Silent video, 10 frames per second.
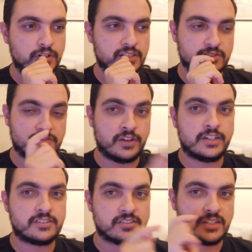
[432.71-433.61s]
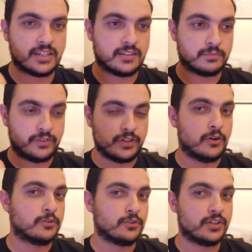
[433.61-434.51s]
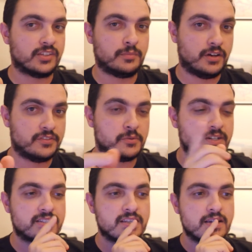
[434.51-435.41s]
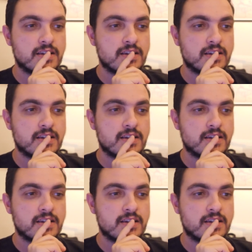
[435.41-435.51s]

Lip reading: It looks very interesting and I'm definitely going to look it up afterwards.